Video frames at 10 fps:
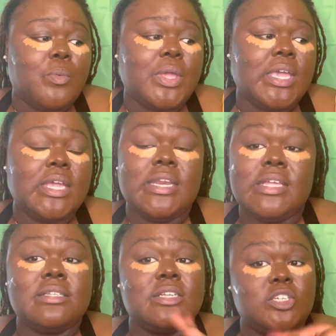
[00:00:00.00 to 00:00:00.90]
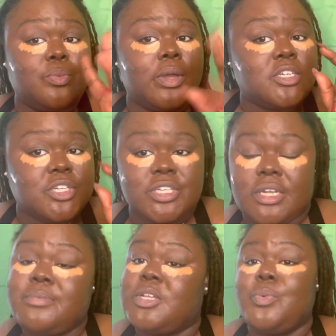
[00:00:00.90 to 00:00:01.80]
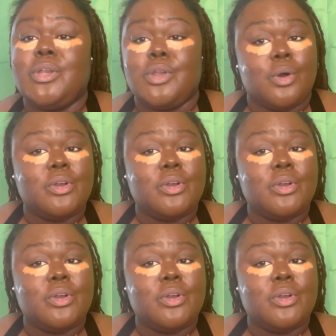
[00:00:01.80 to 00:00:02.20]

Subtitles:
We get in these situationships that we know